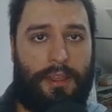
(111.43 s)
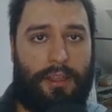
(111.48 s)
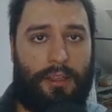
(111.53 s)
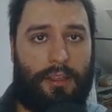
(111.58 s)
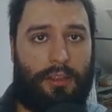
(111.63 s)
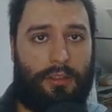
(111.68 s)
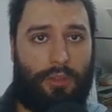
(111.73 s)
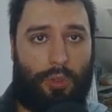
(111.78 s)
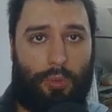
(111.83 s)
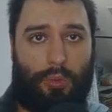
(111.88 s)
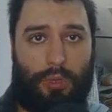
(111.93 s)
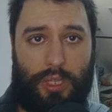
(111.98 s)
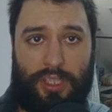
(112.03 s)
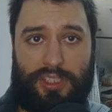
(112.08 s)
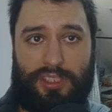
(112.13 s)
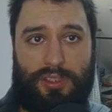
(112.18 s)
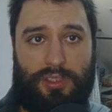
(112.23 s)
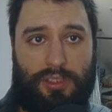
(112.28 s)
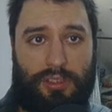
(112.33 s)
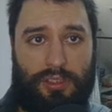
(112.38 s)
No,
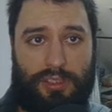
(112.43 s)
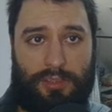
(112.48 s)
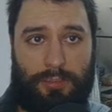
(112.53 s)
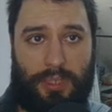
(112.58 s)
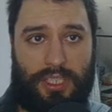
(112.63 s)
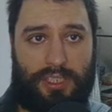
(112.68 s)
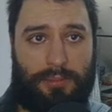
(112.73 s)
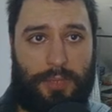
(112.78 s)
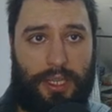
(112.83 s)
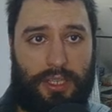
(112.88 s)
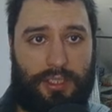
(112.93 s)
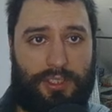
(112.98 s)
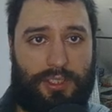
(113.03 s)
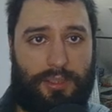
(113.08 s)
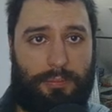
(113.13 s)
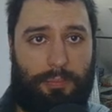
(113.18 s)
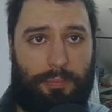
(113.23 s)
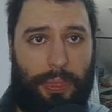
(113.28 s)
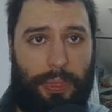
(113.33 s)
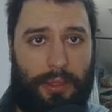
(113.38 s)
it's Spacemacs.
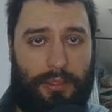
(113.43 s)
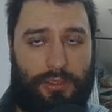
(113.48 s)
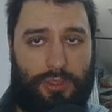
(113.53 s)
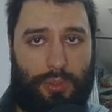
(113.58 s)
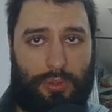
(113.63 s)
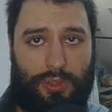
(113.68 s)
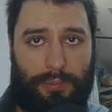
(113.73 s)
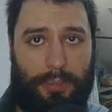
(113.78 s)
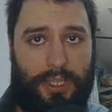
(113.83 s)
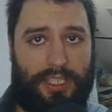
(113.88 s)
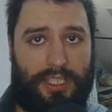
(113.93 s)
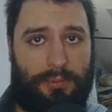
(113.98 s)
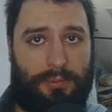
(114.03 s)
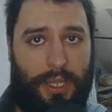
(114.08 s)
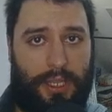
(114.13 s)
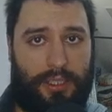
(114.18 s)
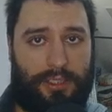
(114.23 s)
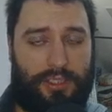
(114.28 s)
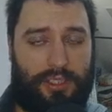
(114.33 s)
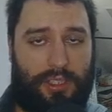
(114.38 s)
So
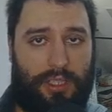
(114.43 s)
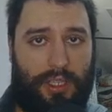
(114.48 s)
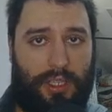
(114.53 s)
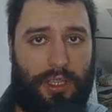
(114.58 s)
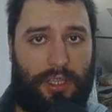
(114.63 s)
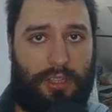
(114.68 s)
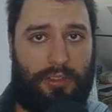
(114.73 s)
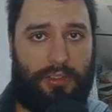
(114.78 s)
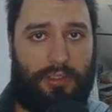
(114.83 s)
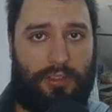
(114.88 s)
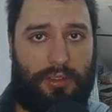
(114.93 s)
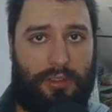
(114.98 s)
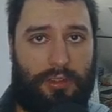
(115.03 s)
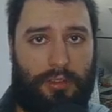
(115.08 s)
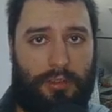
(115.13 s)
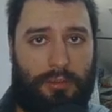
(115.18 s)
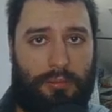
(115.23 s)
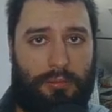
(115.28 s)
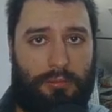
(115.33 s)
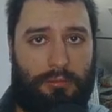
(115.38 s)
Spacemacs is,
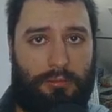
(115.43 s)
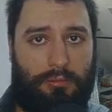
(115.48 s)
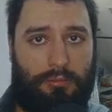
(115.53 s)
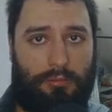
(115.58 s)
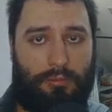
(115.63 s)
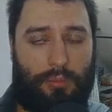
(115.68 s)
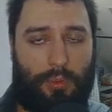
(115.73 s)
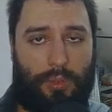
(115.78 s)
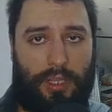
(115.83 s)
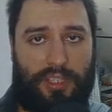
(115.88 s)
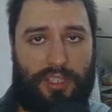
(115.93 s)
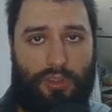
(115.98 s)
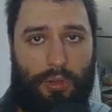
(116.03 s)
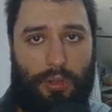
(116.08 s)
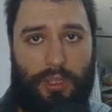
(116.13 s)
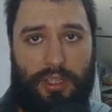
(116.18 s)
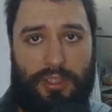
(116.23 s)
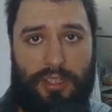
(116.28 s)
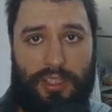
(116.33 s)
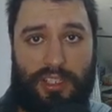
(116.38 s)
um, let's
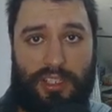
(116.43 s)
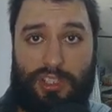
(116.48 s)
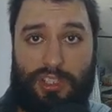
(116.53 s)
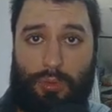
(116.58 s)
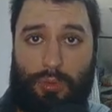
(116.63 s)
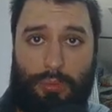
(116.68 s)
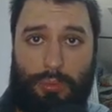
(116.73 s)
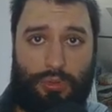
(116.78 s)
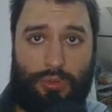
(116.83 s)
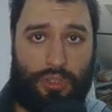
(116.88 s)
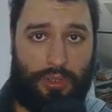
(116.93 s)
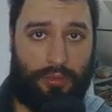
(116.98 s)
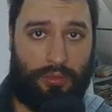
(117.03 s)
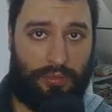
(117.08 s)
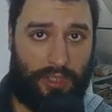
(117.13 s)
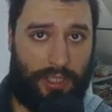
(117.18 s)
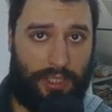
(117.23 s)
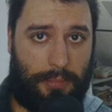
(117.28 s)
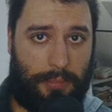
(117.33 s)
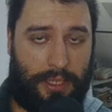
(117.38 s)
call it a distribution of
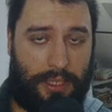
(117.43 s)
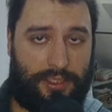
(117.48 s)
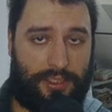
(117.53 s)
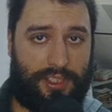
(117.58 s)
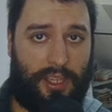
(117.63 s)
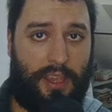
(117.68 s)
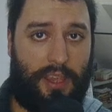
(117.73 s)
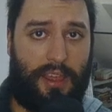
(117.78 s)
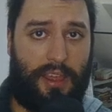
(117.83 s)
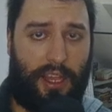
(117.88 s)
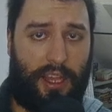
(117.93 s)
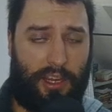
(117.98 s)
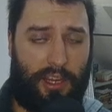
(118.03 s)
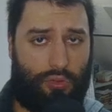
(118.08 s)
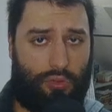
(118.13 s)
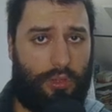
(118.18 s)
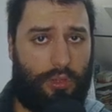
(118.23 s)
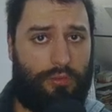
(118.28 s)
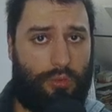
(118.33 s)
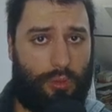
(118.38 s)
Emacs. I
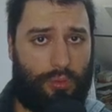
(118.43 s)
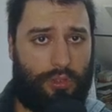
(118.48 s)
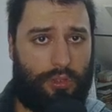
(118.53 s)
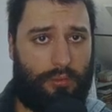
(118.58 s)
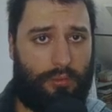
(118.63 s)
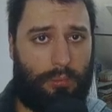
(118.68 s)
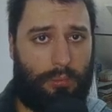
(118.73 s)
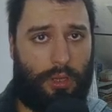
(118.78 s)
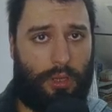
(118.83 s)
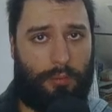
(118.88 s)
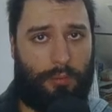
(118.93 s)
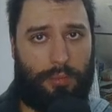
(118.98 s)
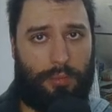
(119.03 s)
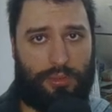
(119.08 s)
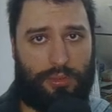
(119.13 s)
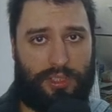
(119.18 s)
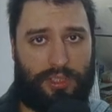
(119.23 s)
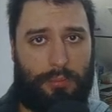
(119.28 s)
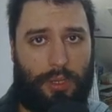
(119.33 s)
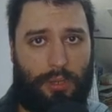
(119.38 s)
actually wrote a blog
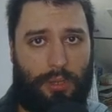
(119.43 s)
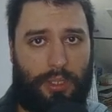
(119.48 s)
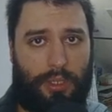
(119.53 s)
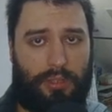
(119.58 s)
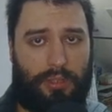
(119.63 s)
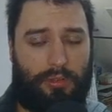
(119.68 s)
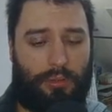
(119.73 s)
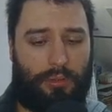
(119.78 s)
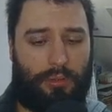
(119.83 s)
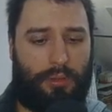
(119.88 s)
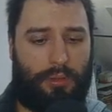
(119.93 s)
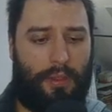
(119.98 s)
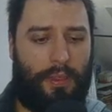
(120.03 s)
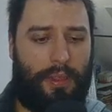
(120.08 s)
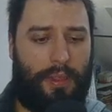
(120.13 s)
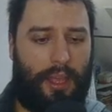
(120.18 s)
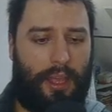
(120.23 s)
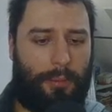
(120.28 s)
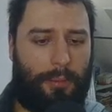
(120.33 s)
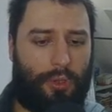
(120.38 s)
post about it, so
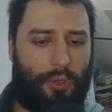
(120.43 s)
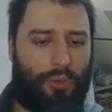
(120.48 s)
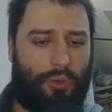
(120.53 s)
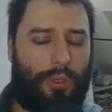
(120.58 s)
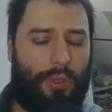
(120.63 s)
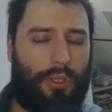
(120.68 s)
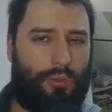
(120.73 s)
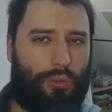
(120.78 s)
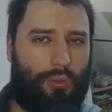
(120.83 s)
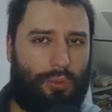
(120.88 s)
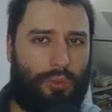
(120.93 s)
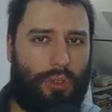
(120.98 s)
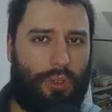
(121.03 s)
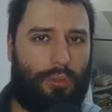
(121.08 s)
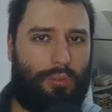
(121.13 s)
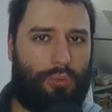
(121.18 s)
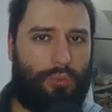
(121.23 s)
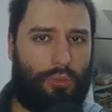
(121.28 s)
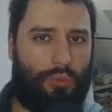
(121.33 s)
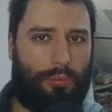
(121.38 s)
I'm not going to
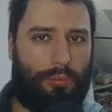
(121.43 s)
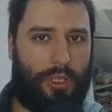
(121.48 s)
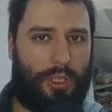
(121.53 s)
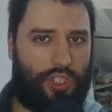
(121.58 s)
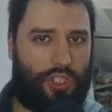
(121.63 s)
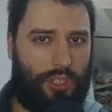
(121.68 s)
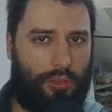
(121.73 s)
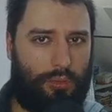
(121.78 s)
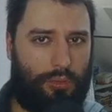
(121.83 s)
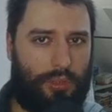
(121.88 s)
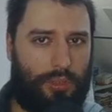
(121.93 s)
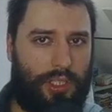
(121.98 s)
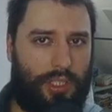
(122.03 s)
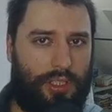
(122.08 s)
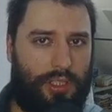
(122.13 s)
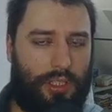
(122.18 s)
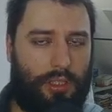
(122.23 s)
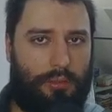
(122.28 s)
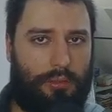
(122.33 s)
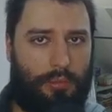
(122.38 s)
go too much into
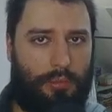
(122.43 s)
detail.